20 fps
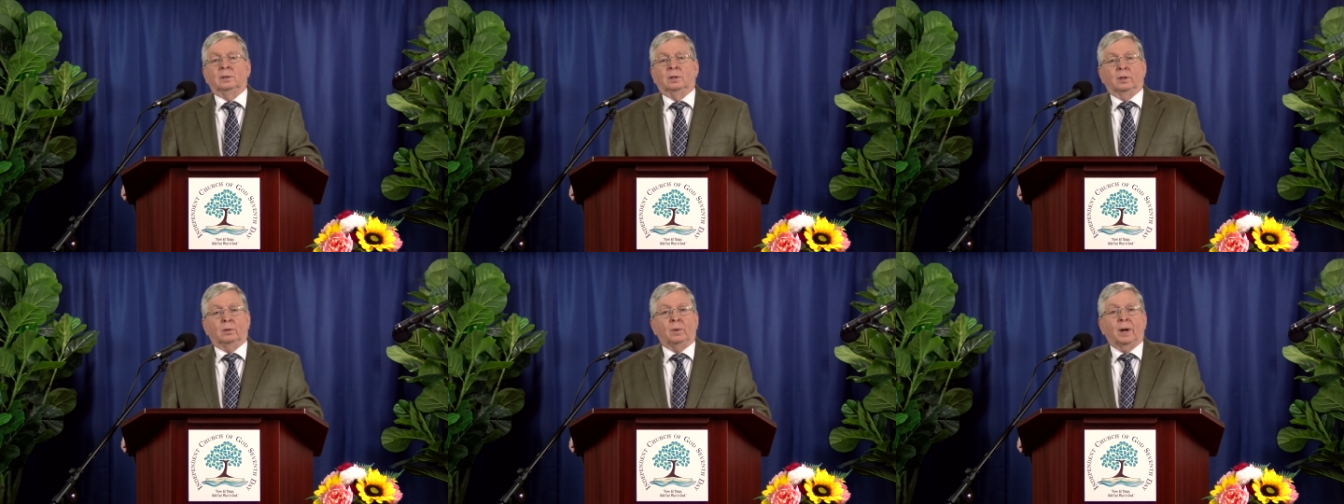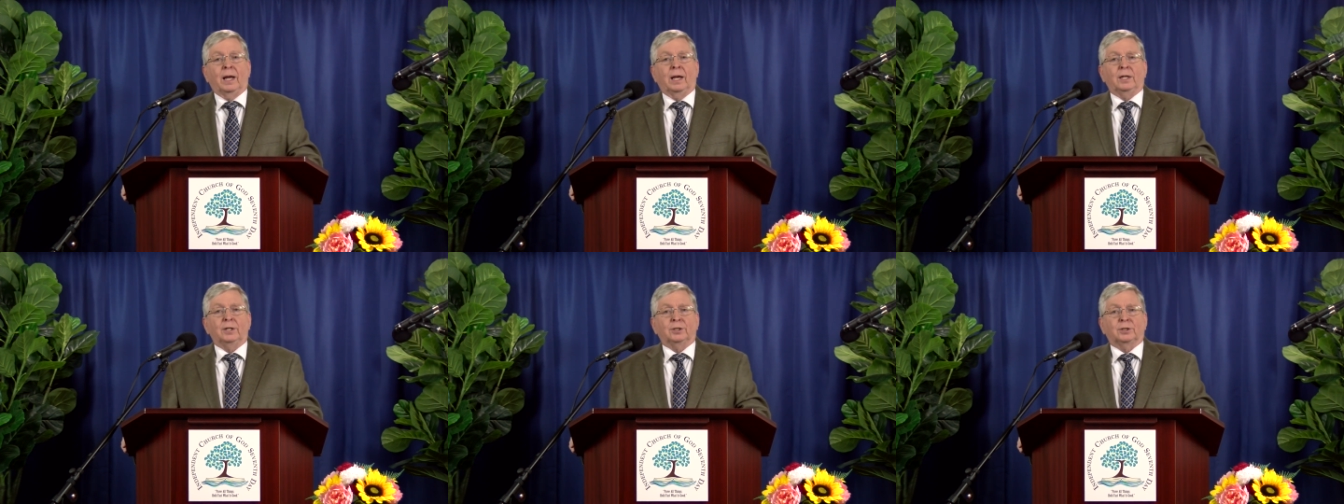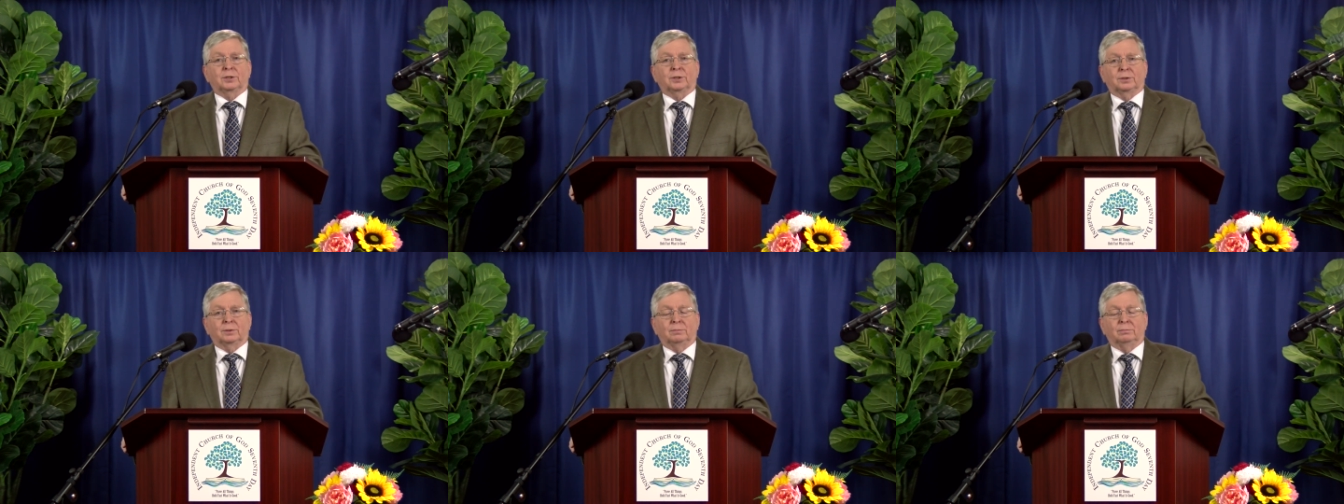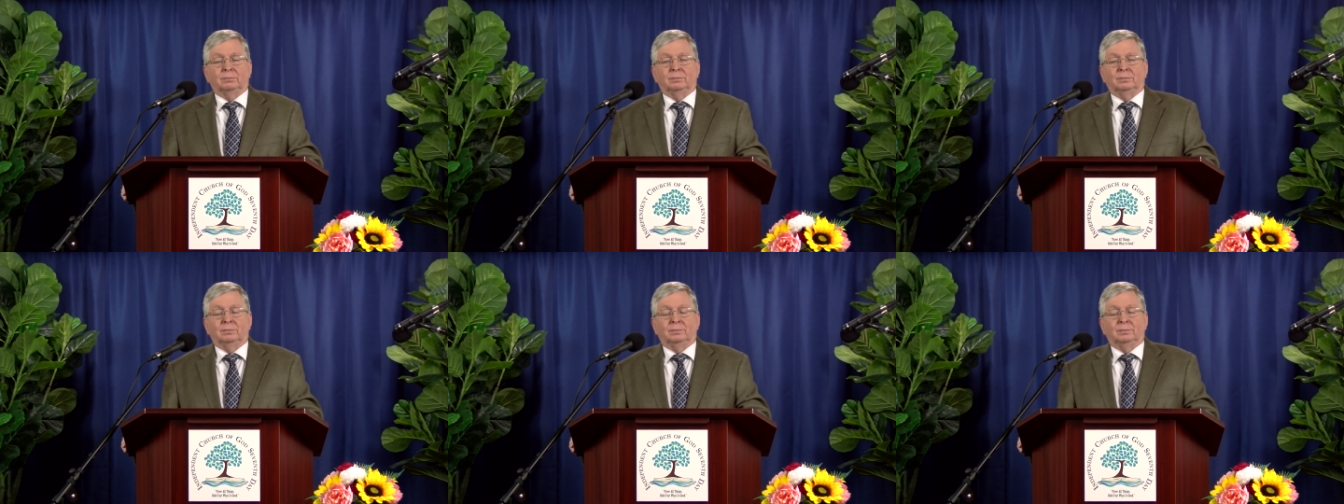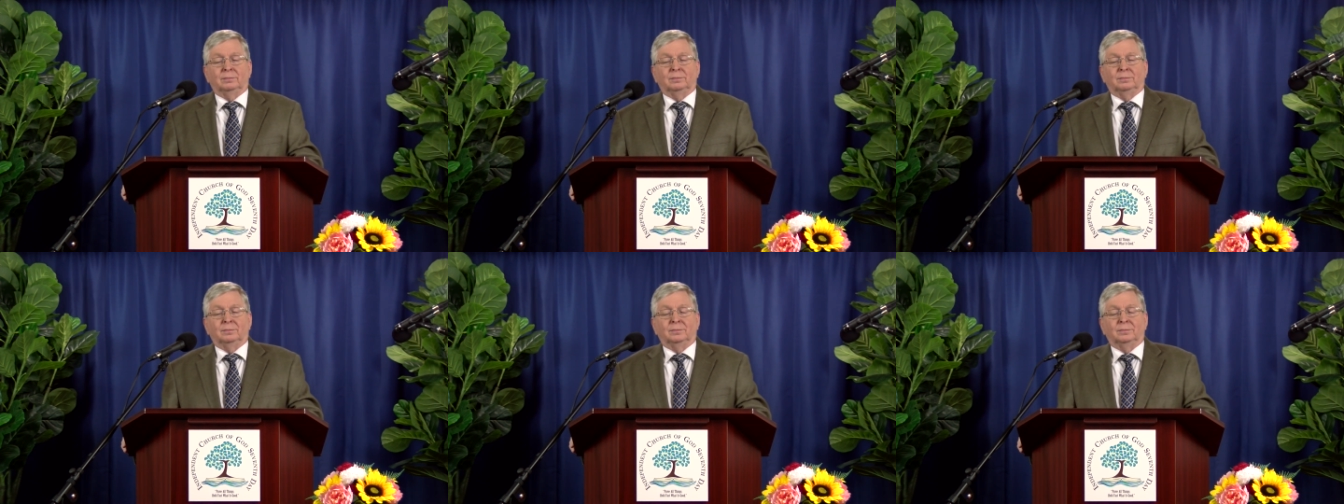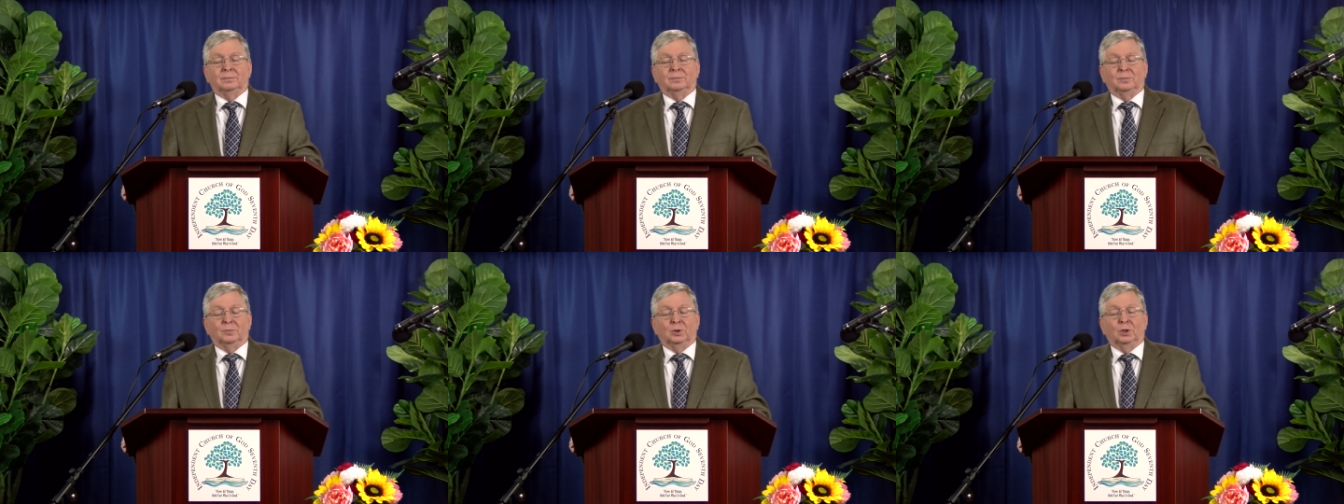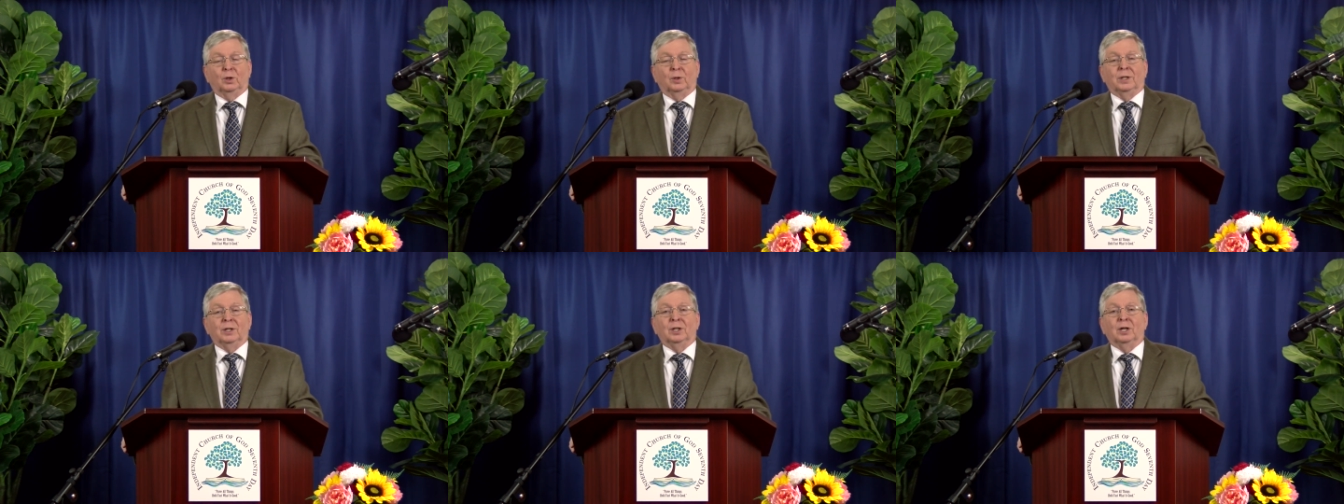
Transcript: Otherwise, we'll